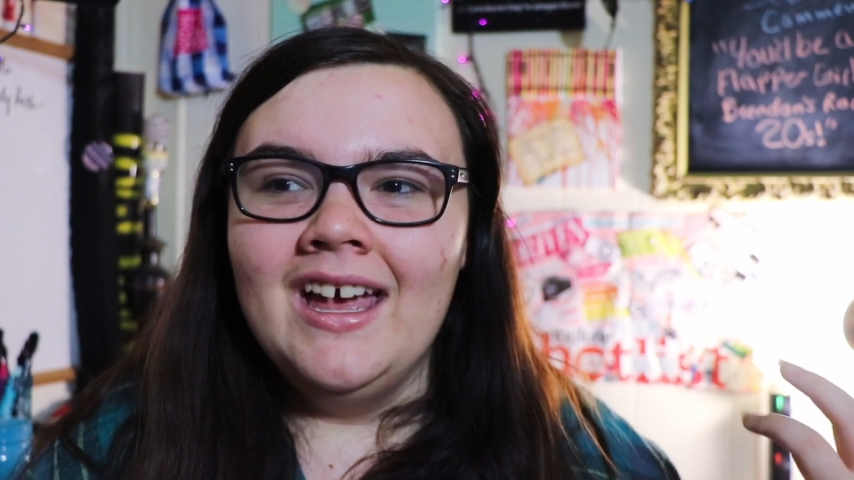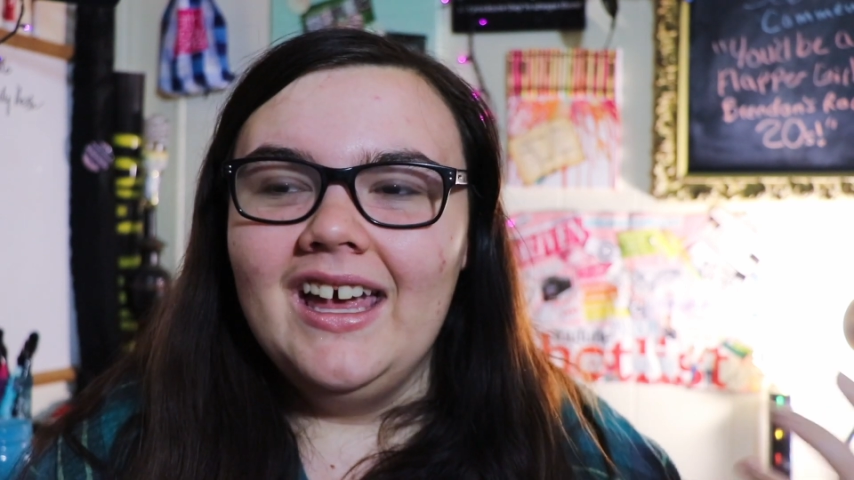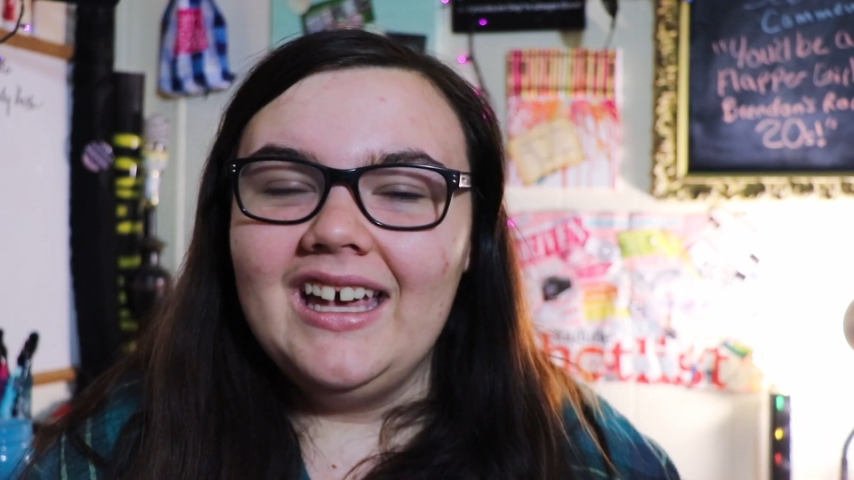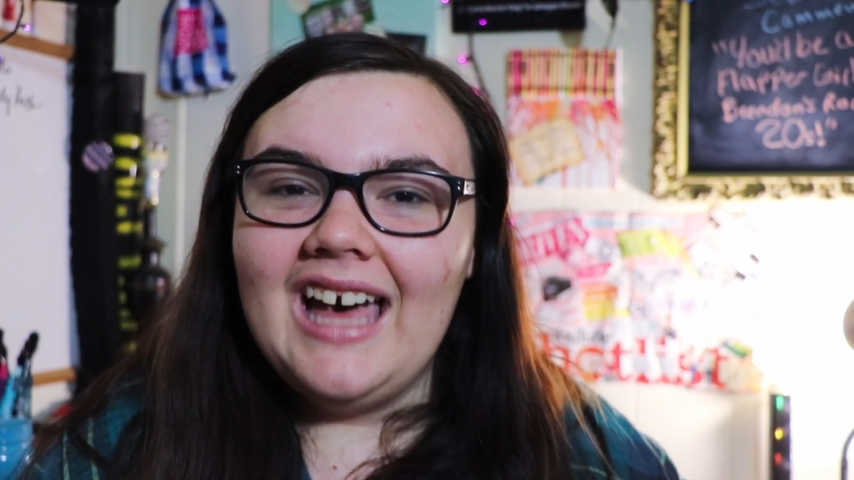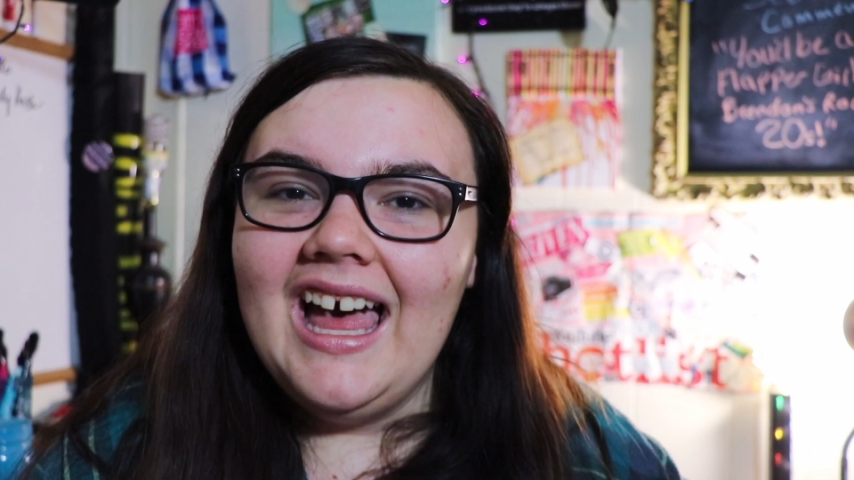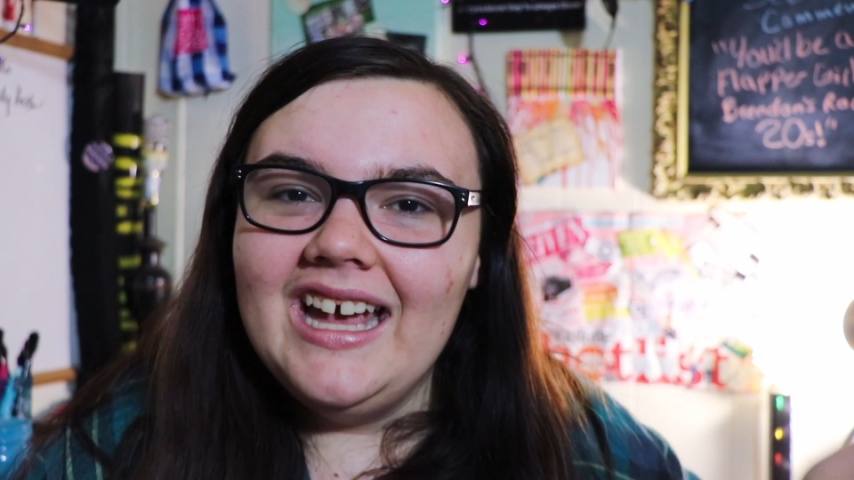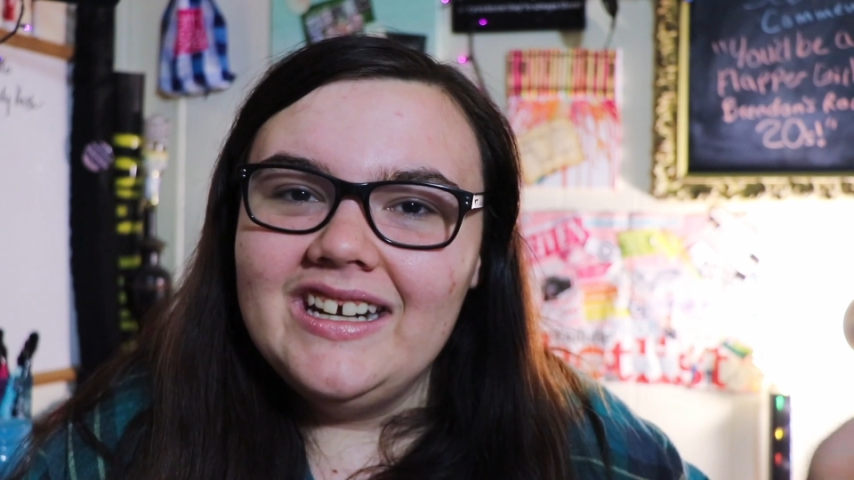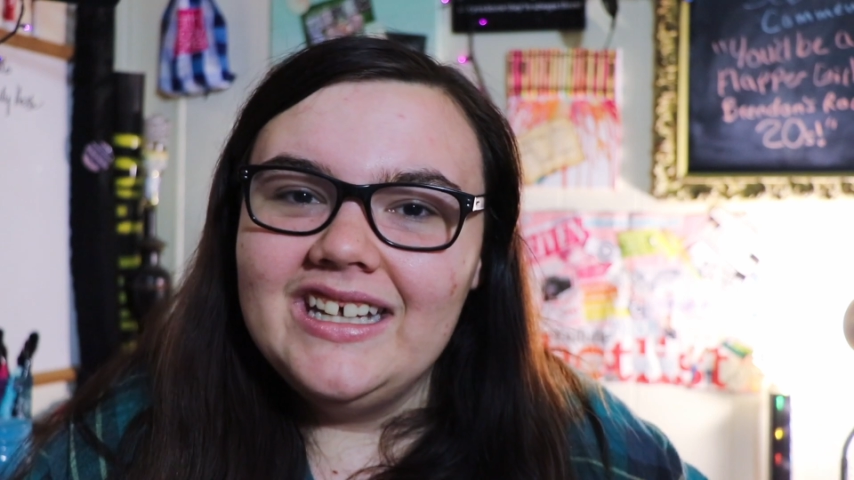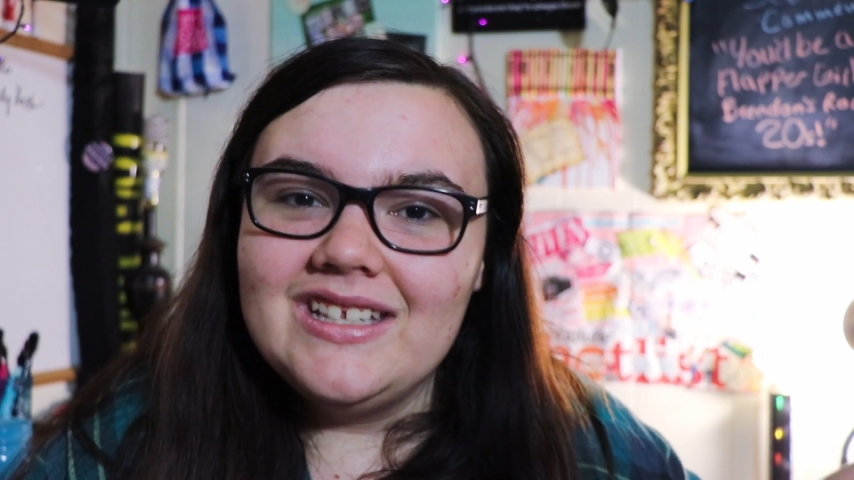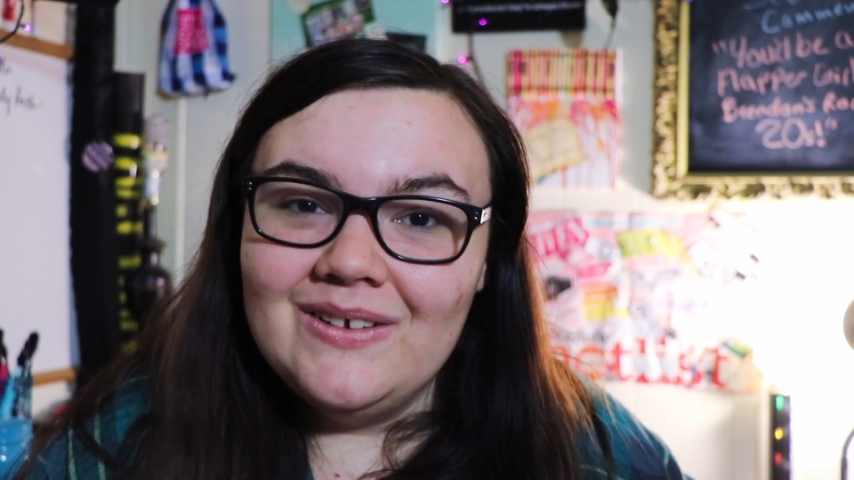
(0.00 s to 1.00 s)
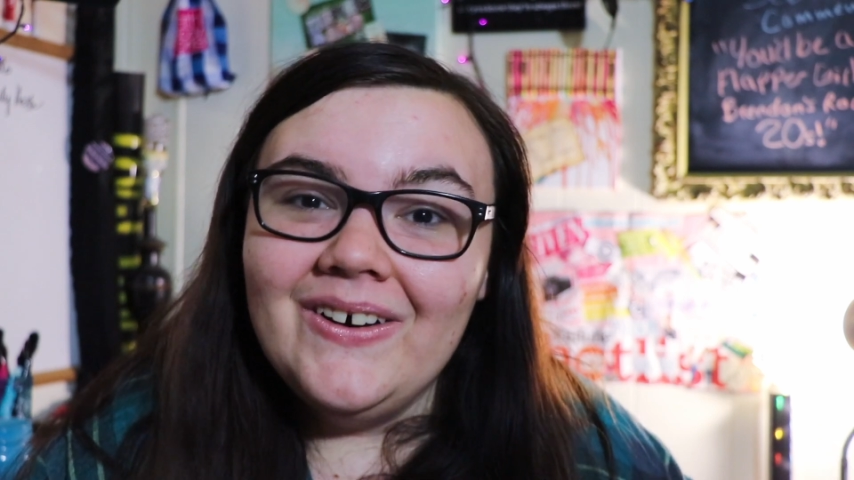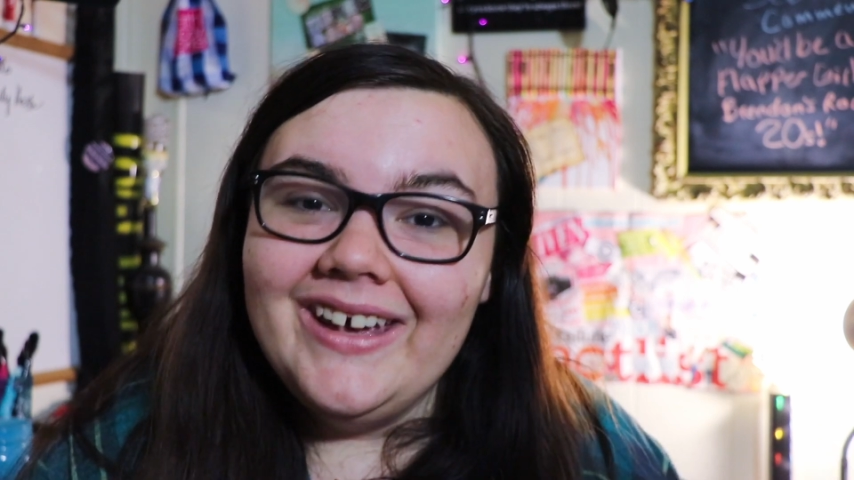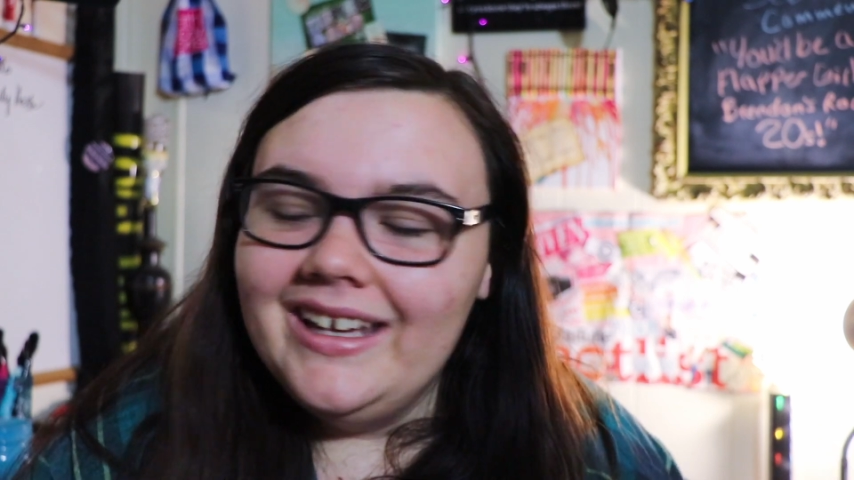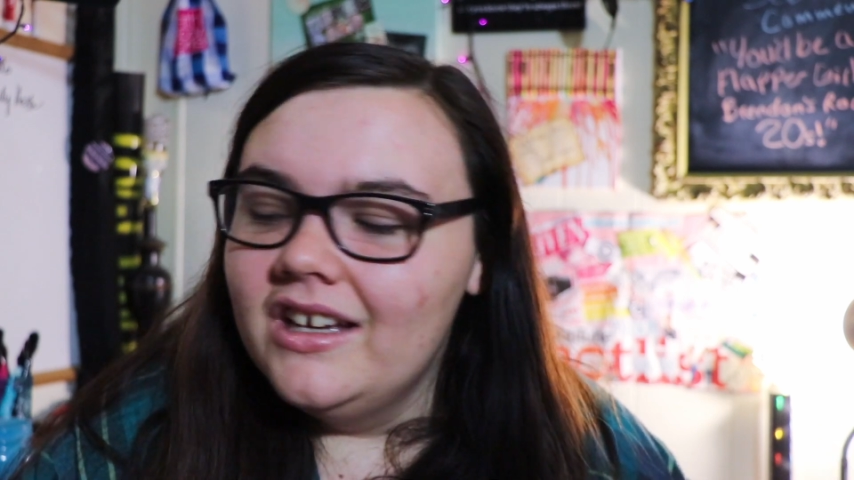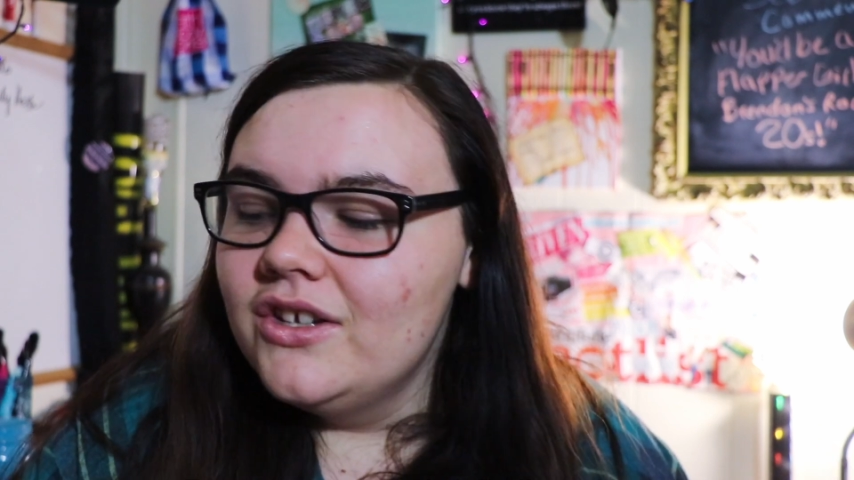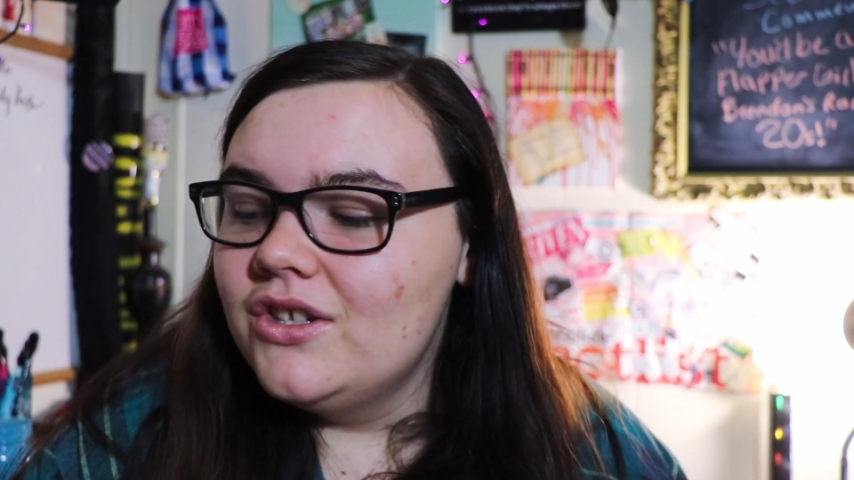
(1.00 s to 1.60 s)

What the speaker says: it kind of gets annoying.